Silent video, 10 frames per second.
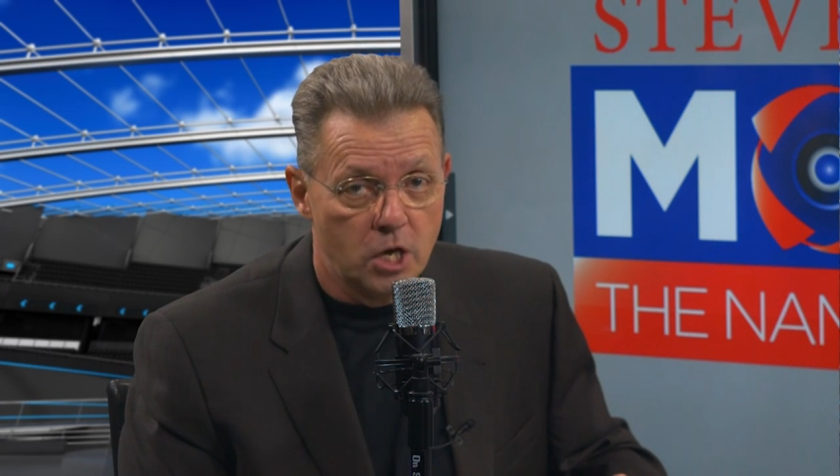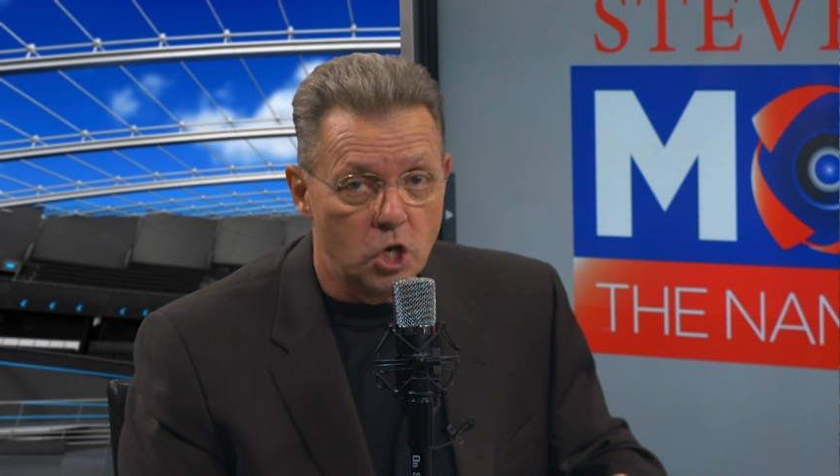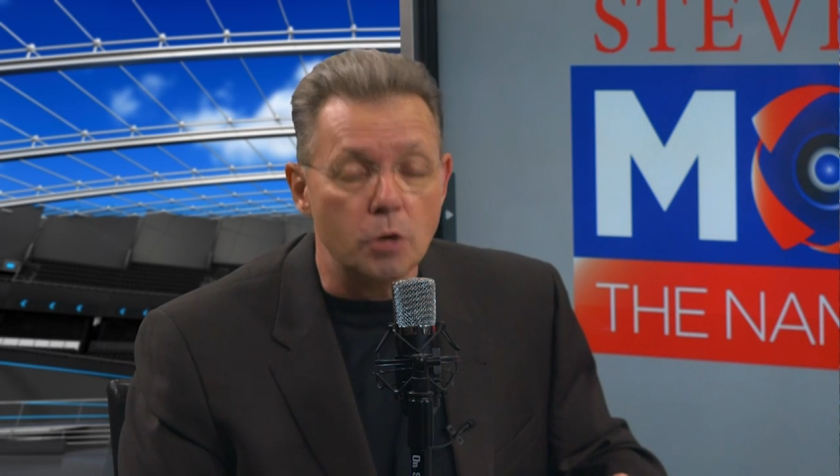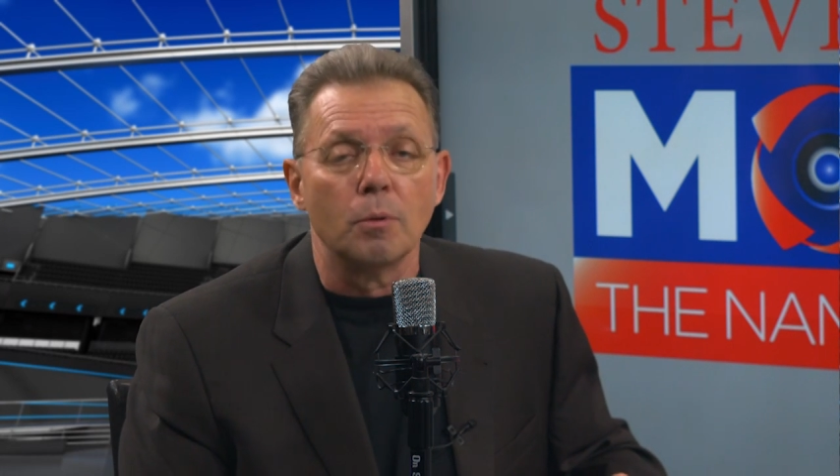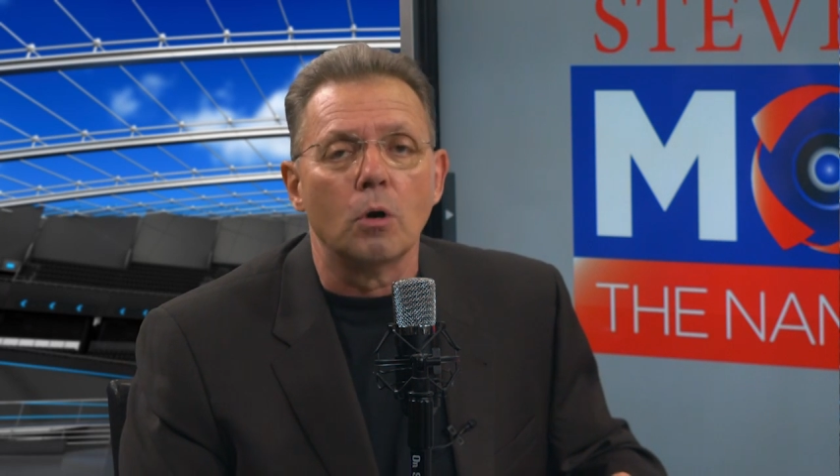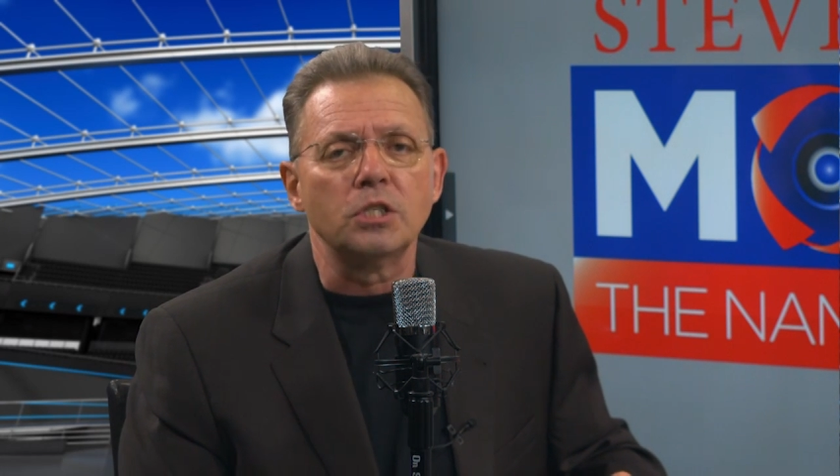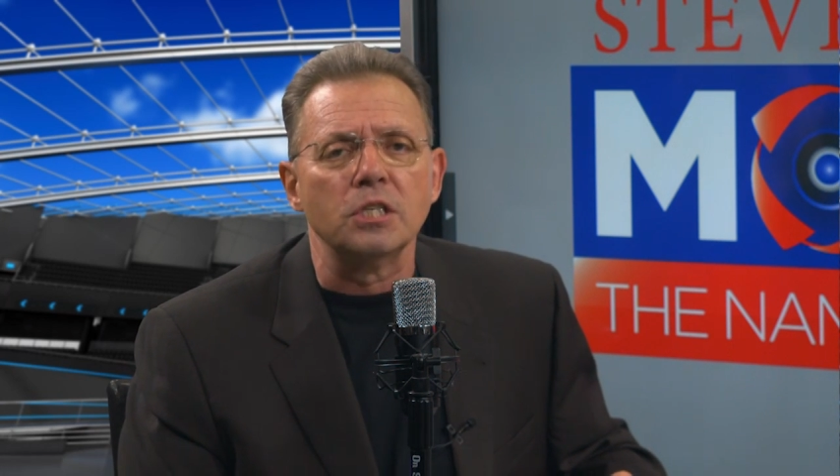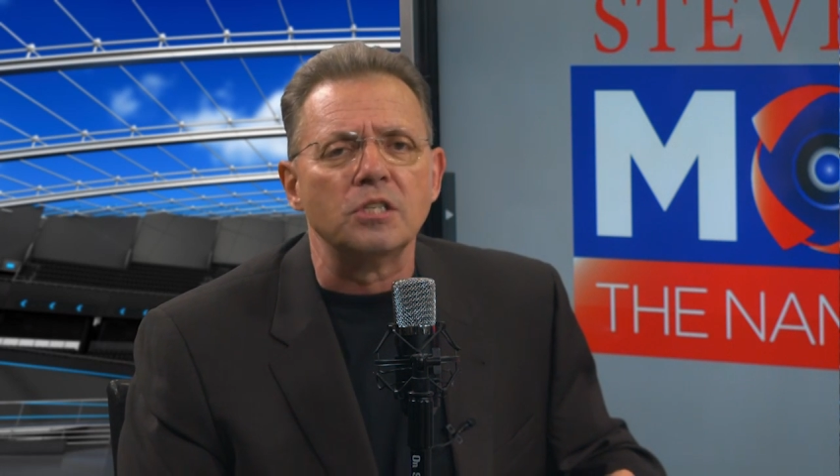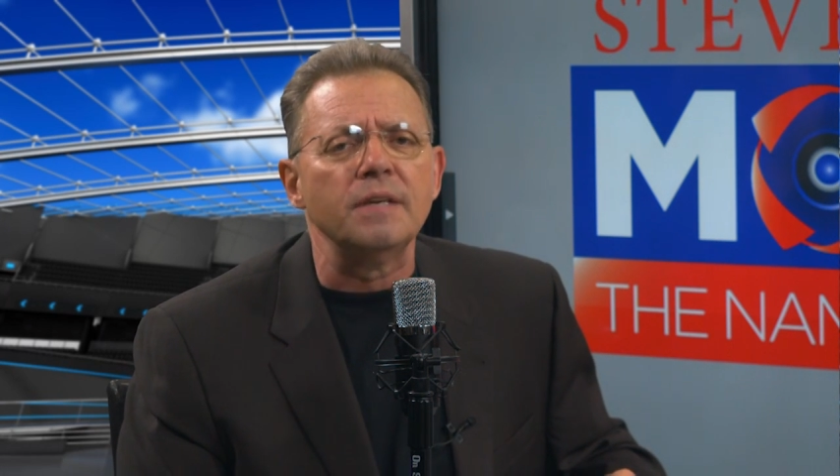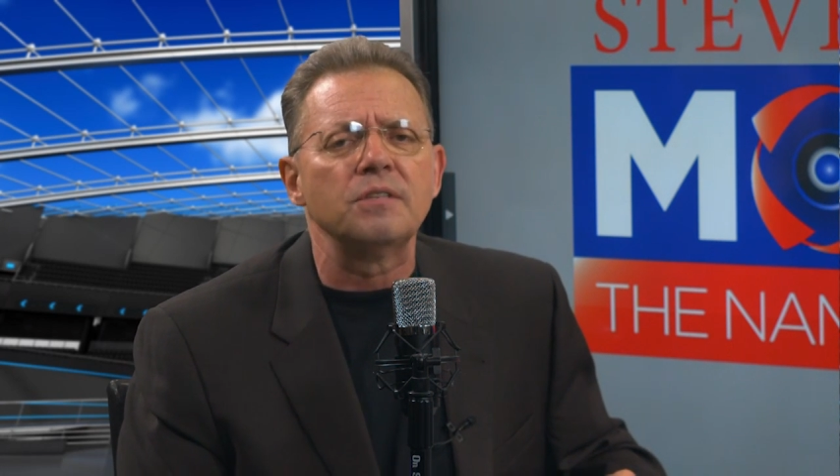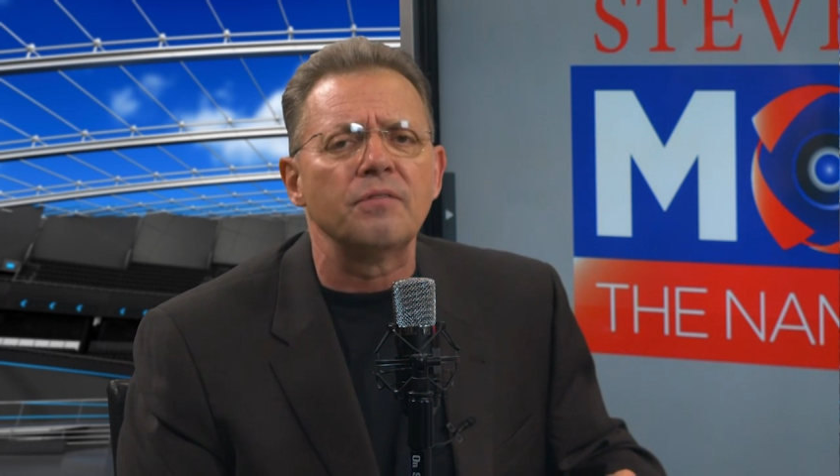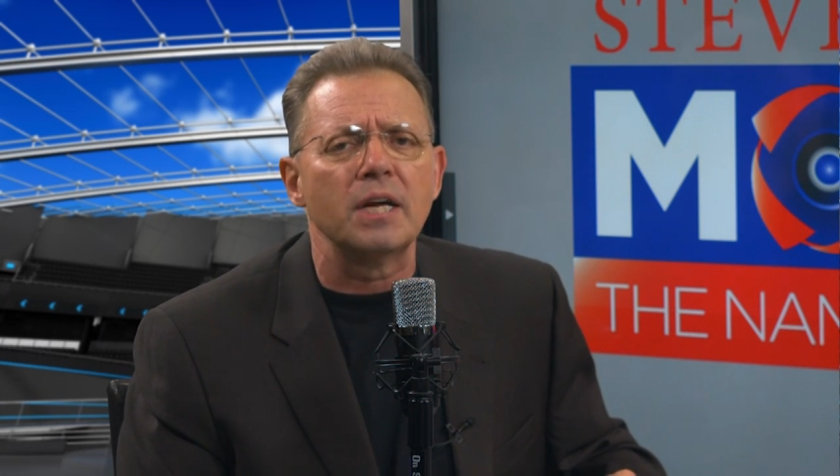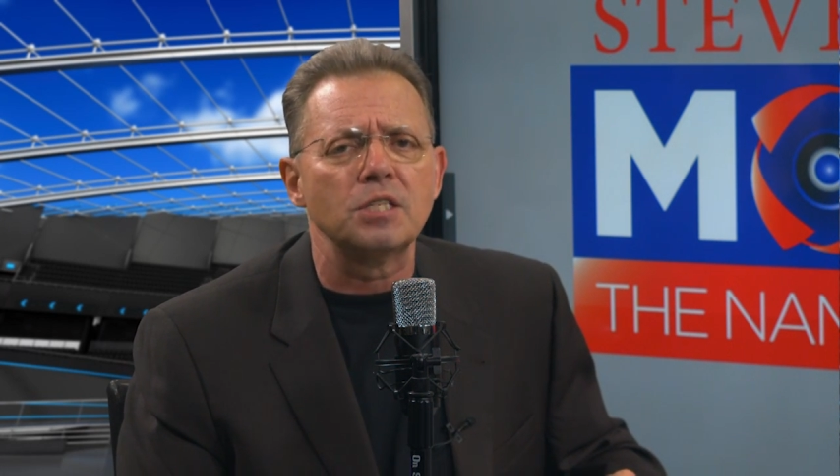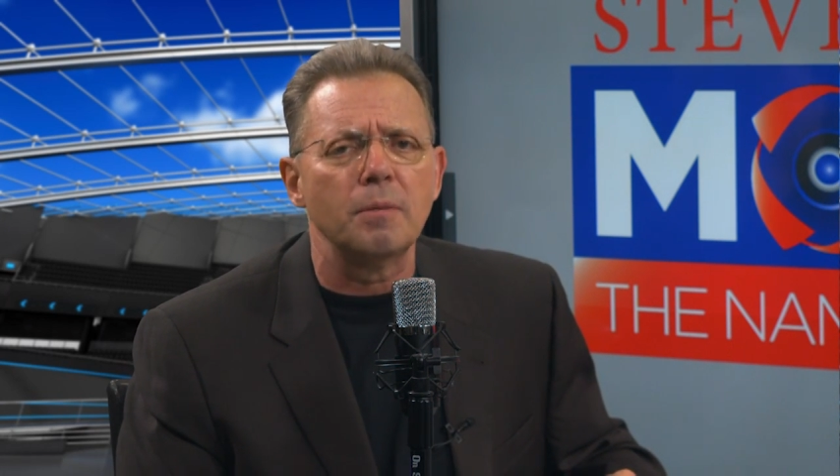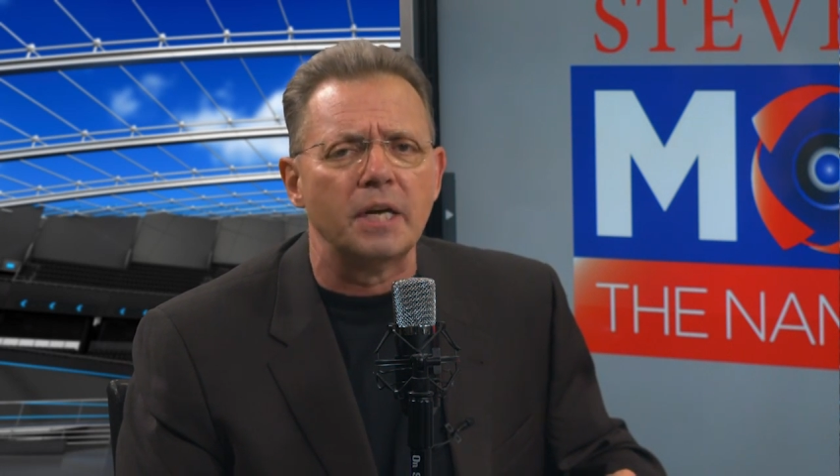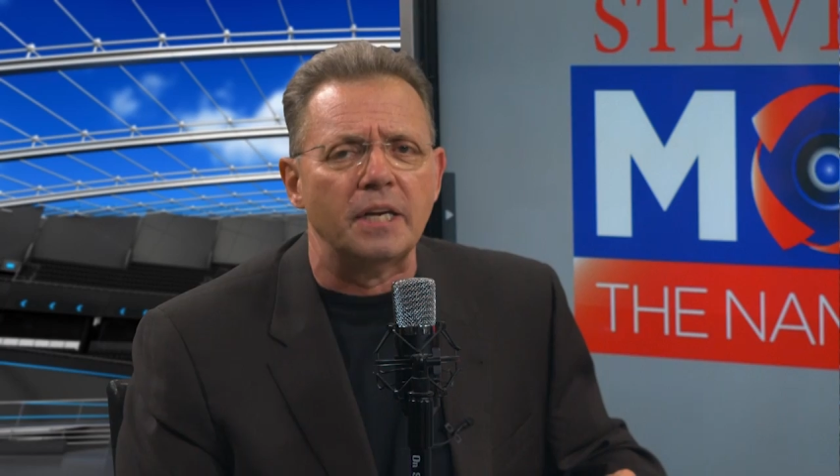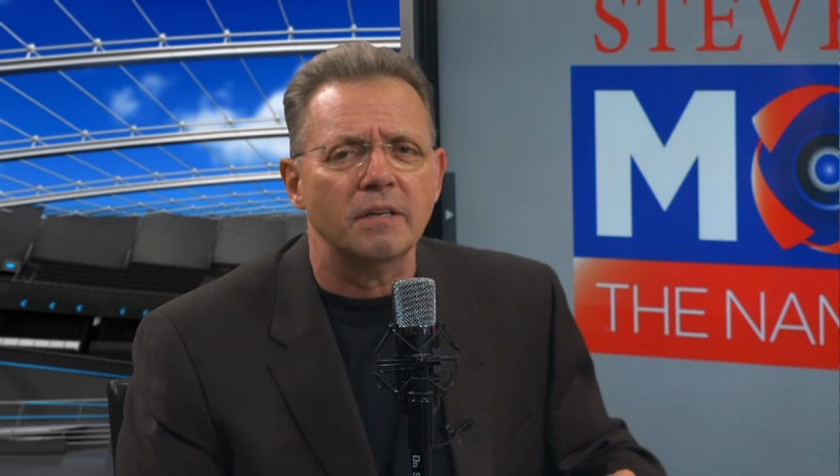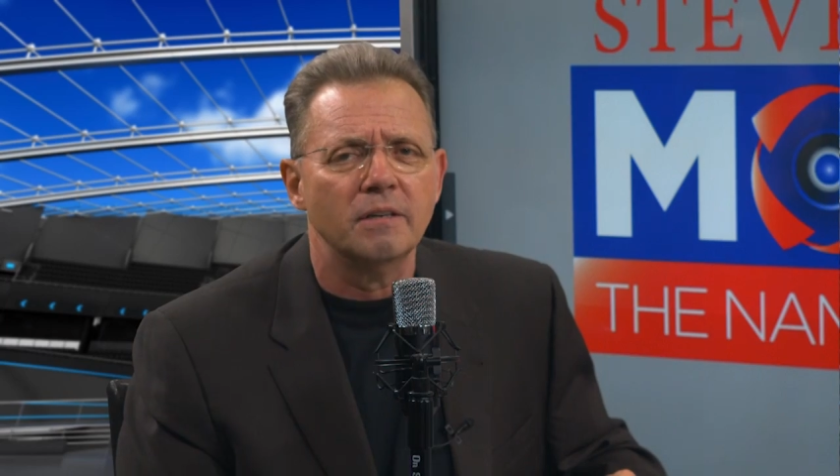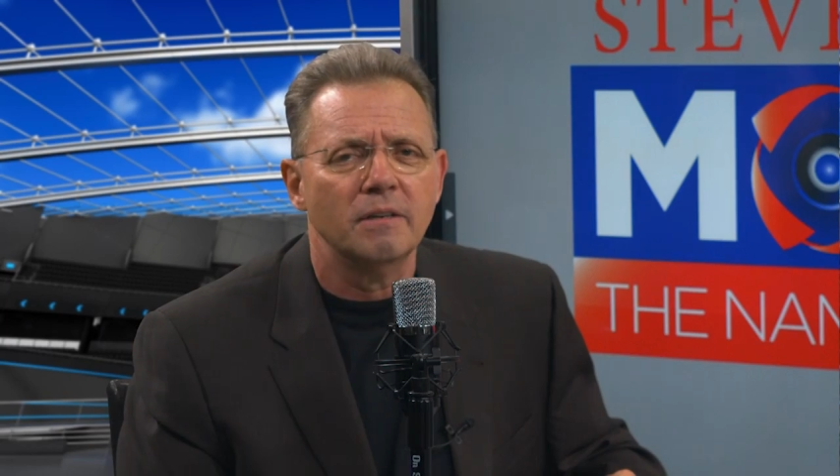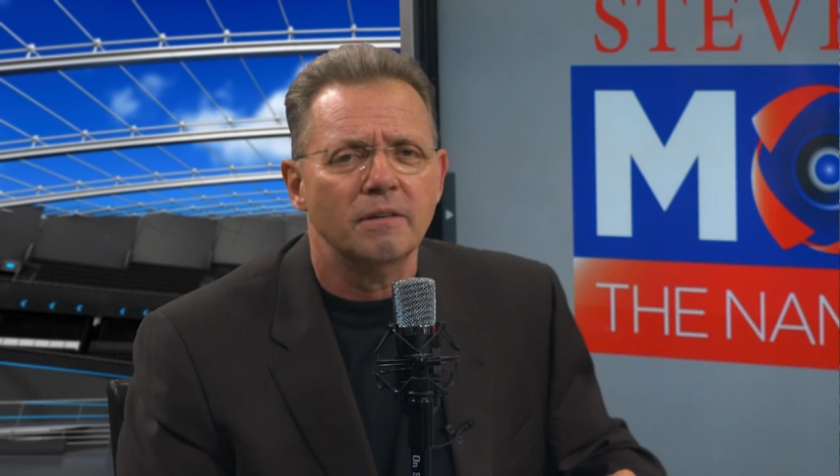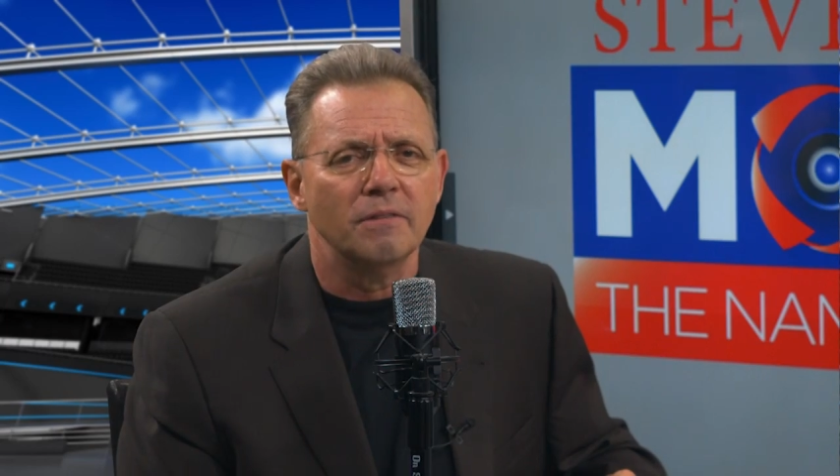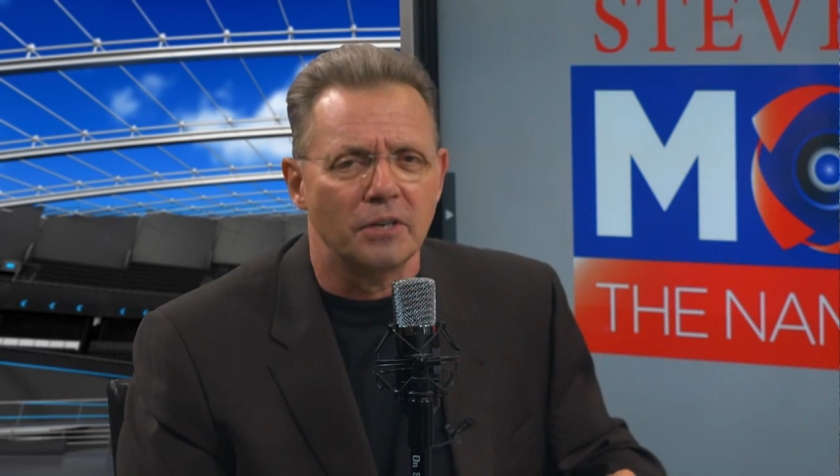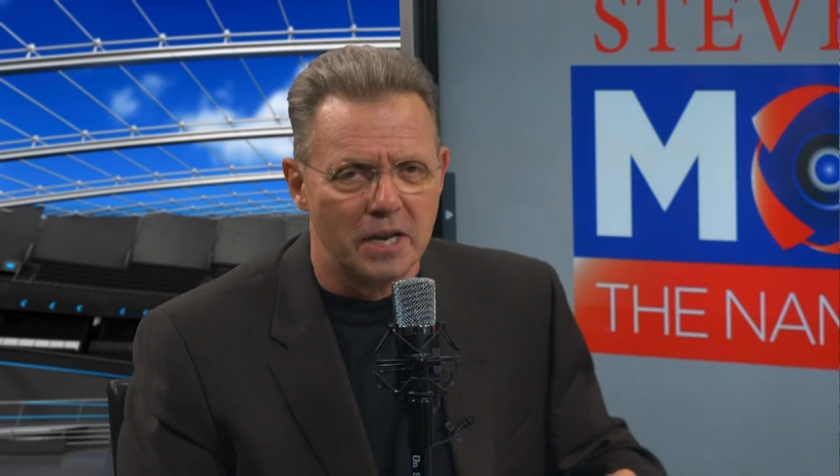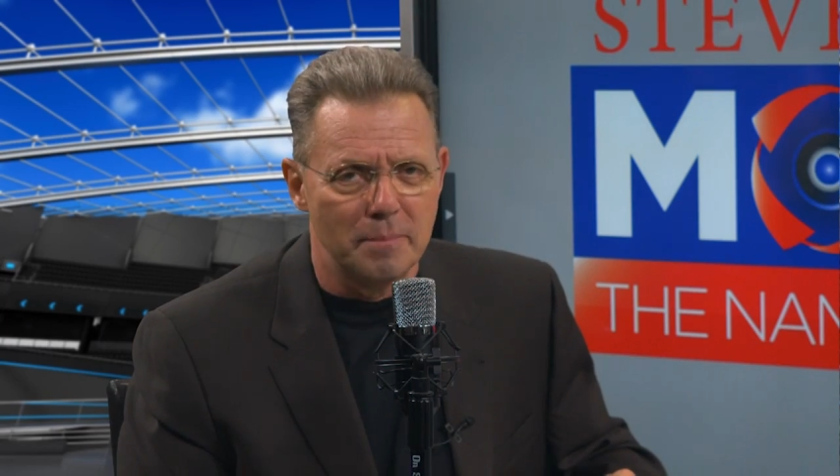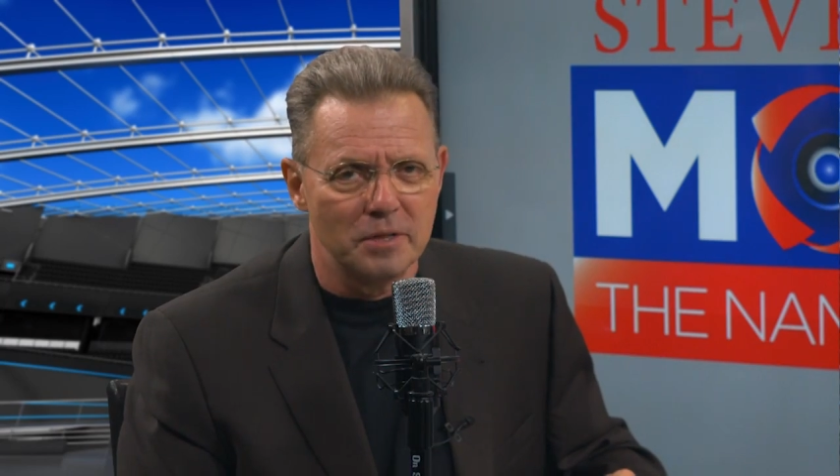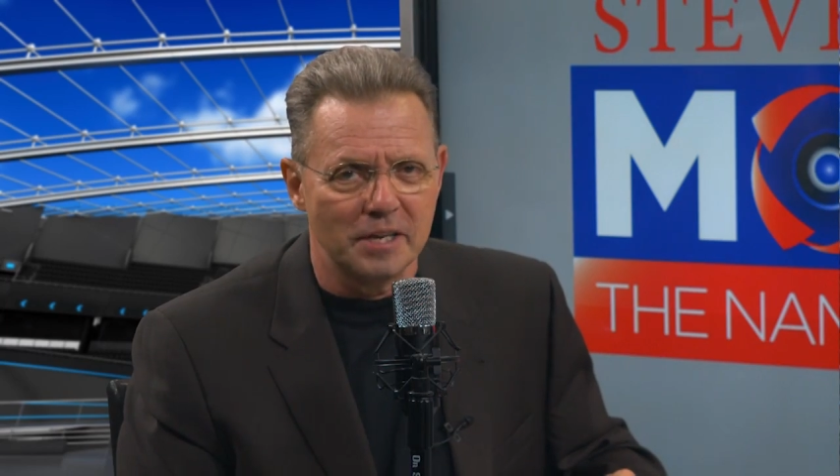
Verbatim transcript: You've been watching Steve Savant's Money, the name of the